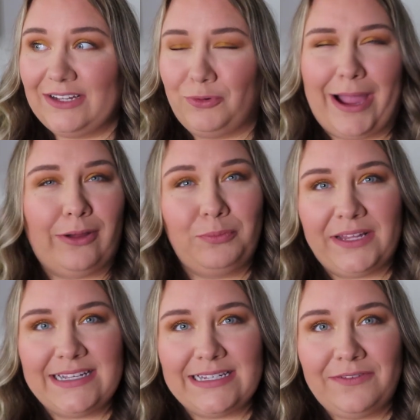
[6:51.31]

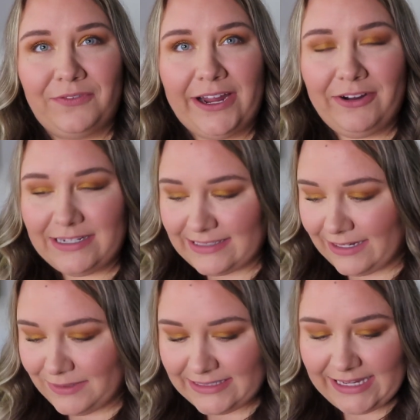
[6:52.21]
crowd-pleasing fragrance,
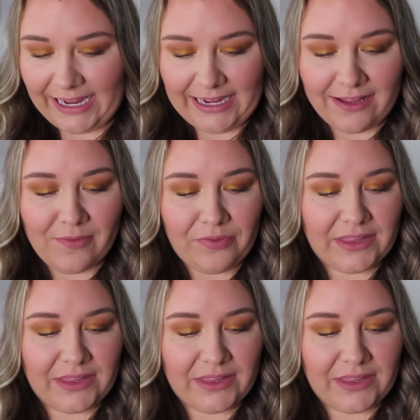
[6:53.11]
I would say.